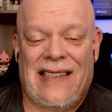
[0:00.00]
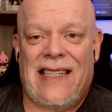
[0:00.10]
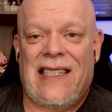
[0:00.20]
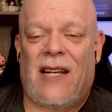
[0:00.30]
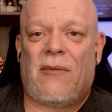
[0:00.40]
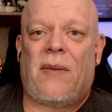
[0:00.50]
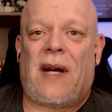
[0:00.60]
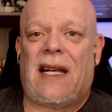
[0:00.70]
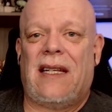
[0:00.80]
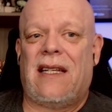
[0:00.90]
That damn
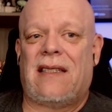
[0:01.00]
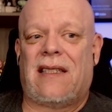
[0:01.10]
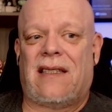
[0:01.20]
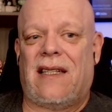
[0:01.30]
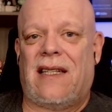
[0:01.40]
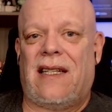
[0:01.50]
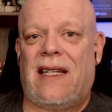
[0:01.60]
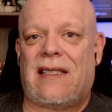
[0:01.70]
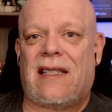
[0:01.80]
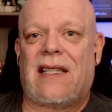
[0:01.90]
robot, he needs to he
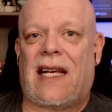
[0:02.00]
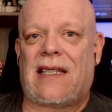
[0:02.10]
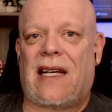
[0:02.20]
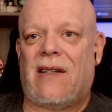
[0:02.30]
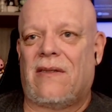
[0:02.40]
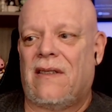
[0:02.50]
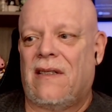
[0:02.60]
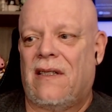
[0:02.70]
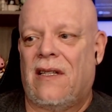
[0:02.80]
needs to take down